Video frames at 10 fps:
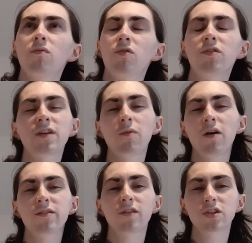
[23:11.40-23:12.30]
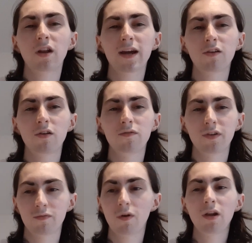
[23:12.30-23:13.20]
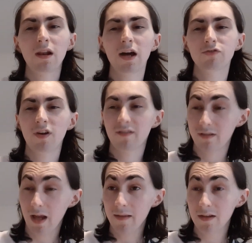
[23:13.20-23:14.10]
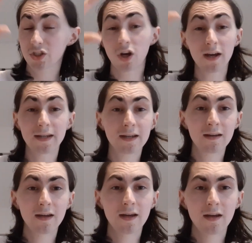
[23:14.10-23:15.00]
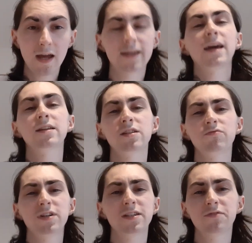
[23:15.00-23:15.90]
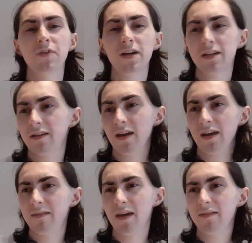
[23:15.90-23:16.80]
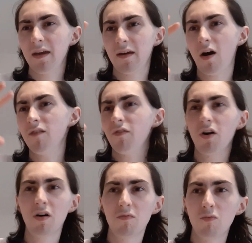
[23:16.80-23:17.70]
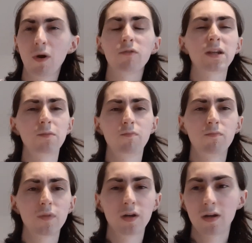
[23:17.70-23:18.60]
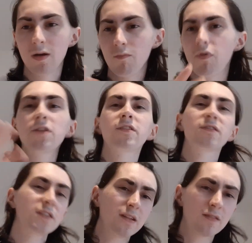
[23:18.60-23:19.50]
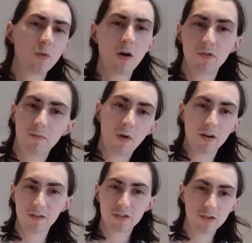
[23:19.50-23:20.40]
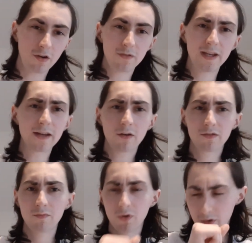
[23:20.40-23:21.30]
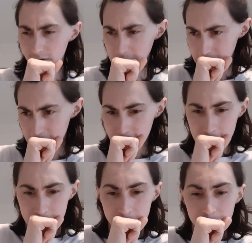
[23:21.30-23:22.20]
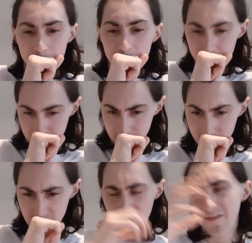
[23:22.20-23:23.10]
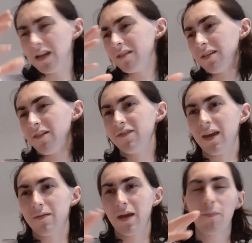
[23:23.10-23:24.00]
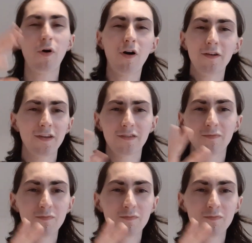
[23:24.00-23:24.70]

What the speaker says: because they're wearing such light clothing as well, like light dresses, like they're shining, again to reiterate their other worldly presence in this world amongst the adults and whatnot. To feel as if they're part of this